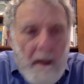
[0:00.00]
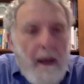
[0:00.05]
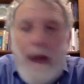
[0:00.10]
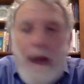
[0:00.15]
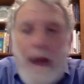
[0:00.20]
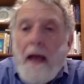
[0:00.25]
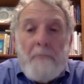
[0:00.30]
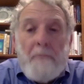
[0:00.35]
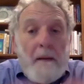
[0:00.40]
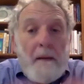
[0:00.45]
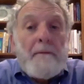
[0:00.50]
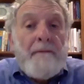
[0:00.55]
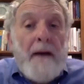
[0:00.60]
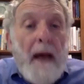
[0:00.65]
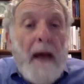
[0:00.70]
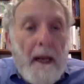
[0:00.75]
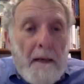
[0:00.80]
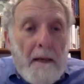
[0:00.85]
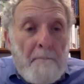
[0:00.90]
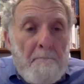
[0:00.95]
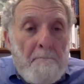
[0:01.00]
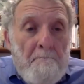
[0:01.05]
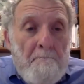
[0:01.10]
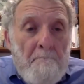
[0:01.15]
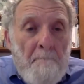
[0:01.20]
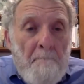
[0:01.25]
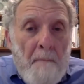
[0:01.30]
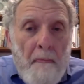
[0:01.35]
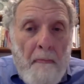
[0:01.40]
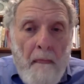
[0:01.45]
And people forgot it.
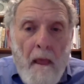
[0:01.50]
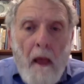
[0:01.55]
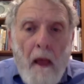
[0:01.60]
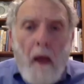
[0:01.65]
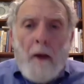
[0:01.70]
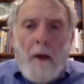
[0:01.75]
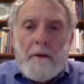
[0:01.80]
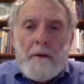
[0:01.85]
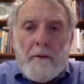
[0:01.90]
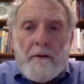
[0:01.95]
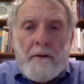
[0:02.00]
So